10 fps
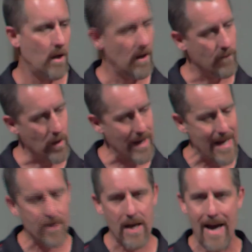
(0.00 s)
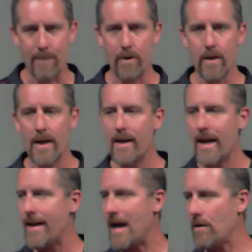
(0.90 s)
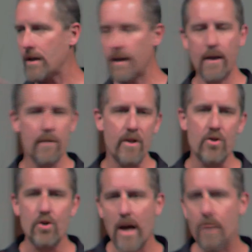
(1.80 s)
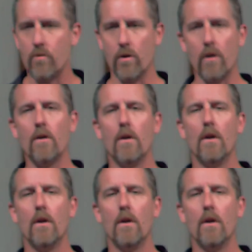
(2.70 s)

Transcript: of what has happened and how the kingdom in general,